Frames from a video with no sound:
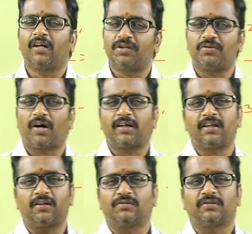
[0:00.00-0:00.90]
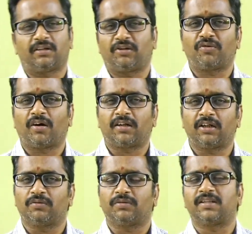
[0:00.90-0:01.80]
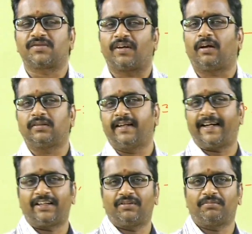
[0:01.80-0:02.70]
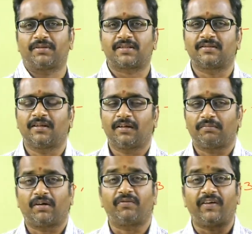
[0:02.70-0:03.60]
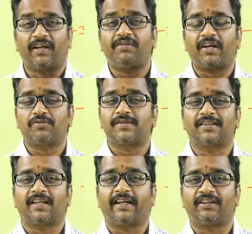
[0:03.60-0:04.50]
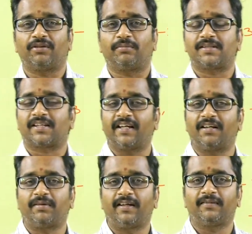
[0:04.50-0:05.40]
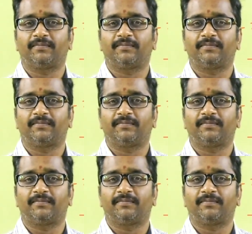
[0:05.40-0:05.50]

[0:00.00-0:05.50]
You already know this one, all the negative numbers. But where we are using the negative numbers, can anybody?